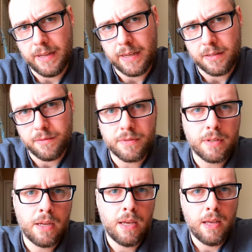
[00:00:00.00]

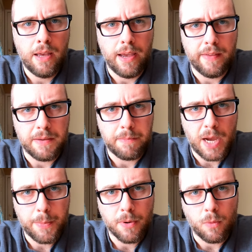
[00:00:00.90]
negatives and the
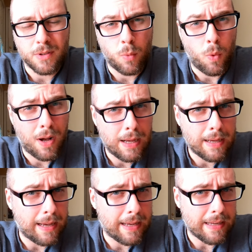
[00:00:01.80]
paper was
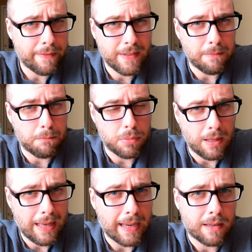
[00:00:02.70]
why I have that
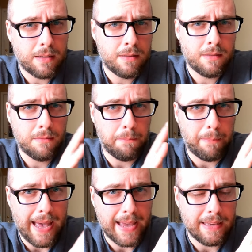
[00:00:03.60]
black
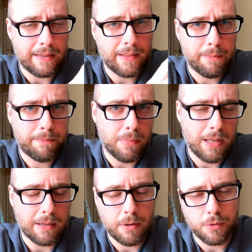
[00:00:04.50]
backing, that
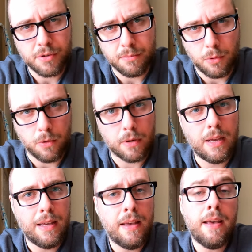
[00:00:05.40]
black poster board
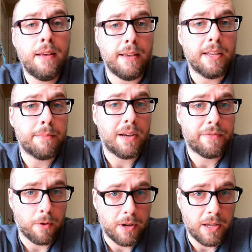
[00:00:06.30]
in my
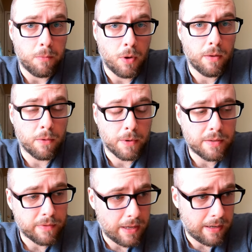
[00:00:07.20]
frame. Well, the
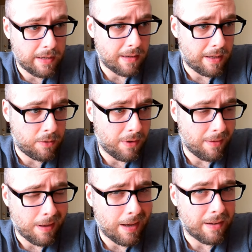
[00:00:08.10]
reason for that is I do a
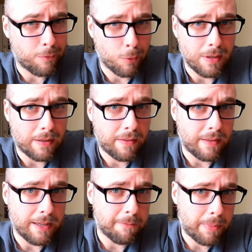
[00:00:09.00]
lot of really
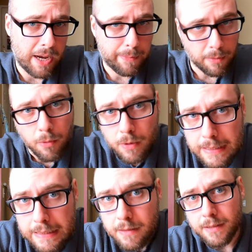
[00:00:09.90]
thin paper
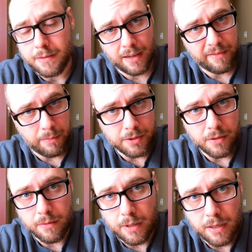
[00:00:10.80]
printing. Like I said, I've
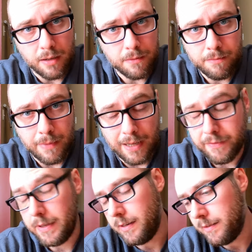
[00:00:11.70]
mentioned uh, my
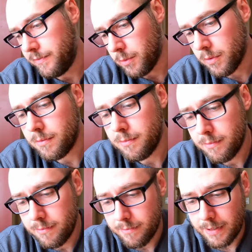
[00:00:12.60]
affinity for
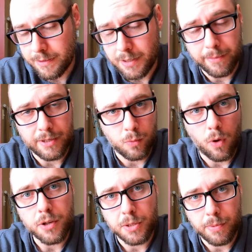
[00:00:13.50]
uh, Japanese
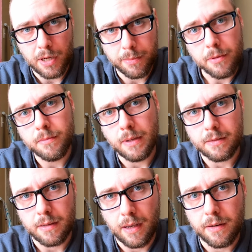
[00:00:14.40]
washi paper and
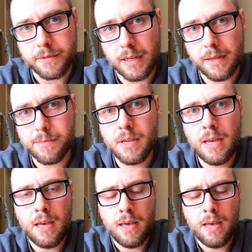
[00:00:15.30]
cyanotypes.